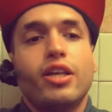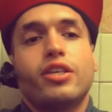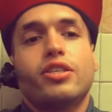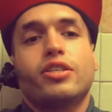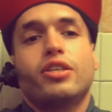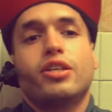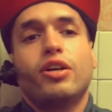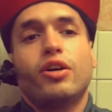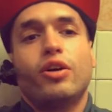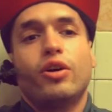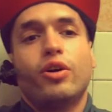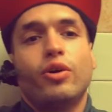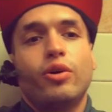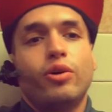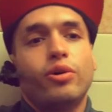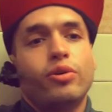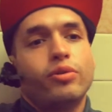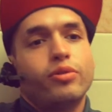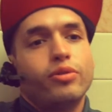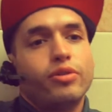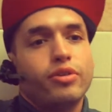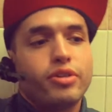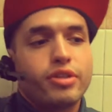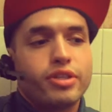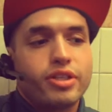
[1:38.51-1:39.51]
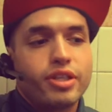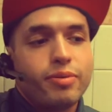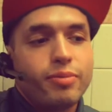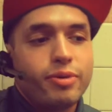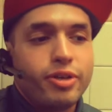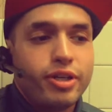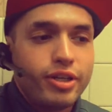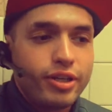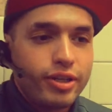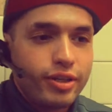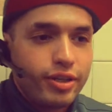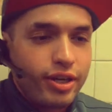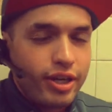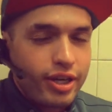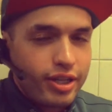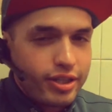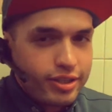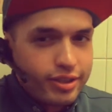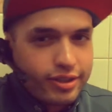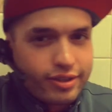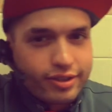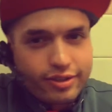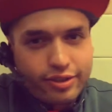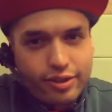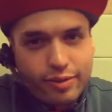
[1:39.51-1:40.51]
So some of the hits
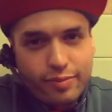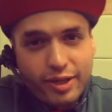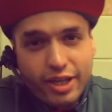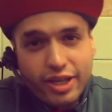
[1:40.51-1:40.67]
to